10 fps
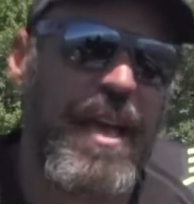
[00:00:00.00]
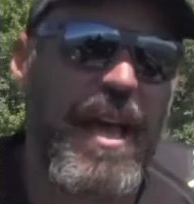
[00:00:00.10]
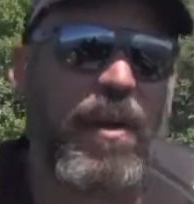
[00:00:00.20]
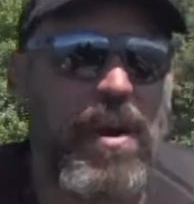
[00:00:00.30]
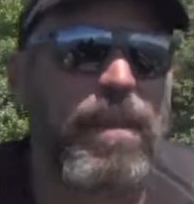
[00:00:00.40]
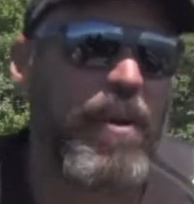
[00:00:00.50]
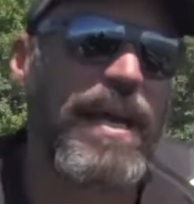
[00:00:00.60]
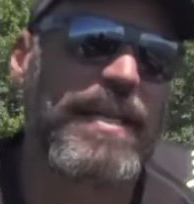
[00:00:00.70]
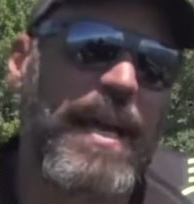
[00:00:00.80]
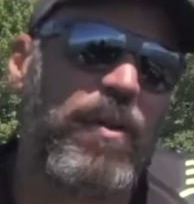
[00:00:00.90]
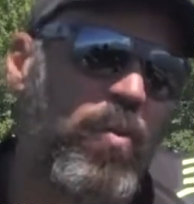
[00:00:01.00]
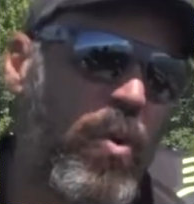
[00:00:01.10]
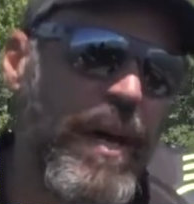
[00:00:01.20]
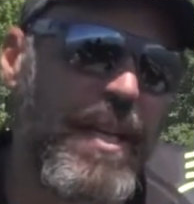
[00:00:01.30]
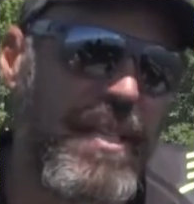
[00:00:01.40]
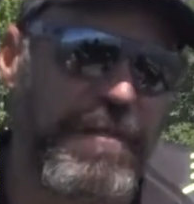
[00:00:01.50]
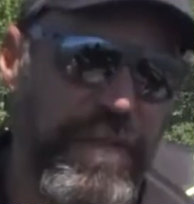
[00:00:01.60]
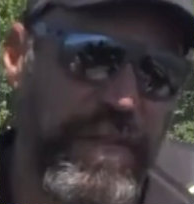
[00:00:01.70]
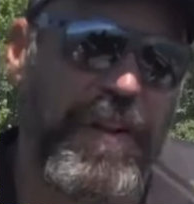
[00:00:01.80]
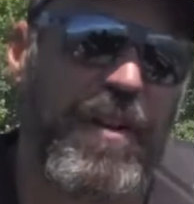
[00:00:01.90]
and I want to break down what is in
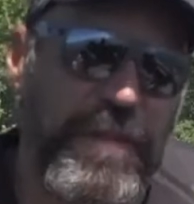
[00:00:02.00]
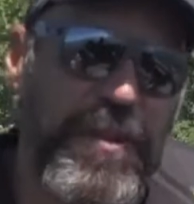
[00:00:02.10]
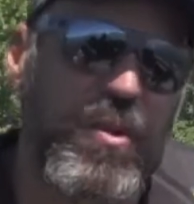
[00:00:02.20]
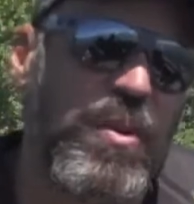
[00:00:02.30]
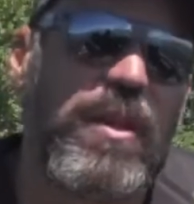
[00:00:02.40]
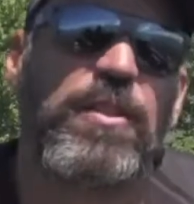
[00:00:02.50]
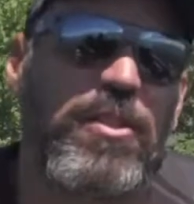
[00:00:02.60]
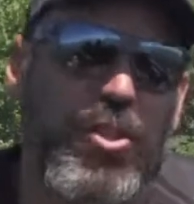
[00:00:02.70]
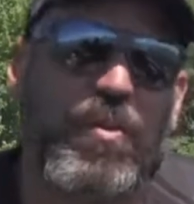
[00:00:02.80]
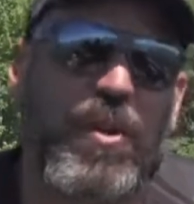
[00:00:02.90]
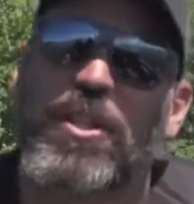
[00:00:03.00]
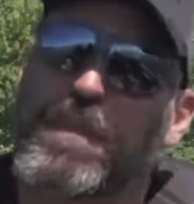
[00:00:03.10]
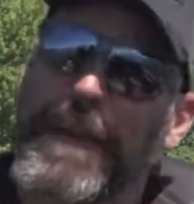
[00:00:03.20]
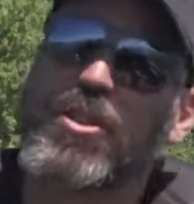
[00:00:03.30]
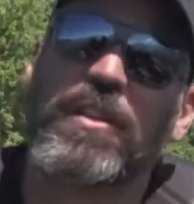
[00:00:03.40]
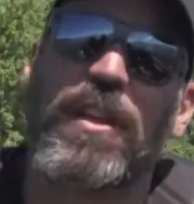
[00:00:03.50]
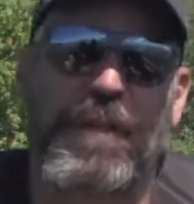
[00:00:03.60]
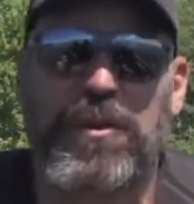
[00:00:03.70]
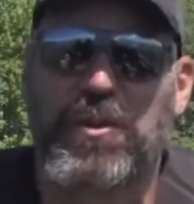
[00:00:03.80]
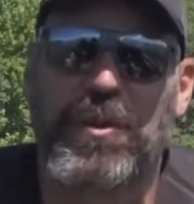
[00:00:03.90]
front of you, the consumer, especially
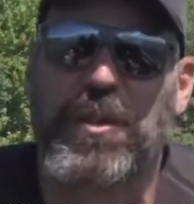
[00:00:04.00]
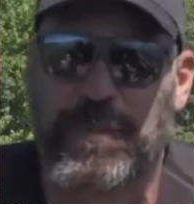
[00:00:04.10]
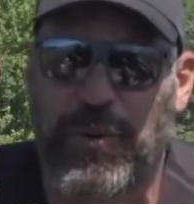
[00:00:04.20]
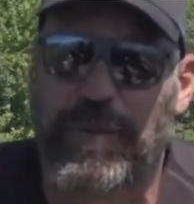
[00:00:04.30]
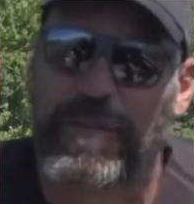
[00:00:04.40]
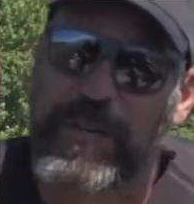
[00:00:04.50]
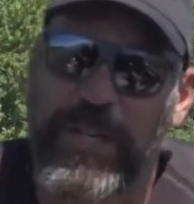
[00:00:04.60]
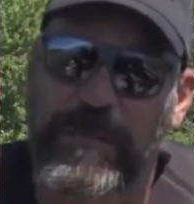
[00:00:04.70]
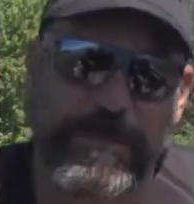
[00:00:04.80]
if you're new to the sport of fishing.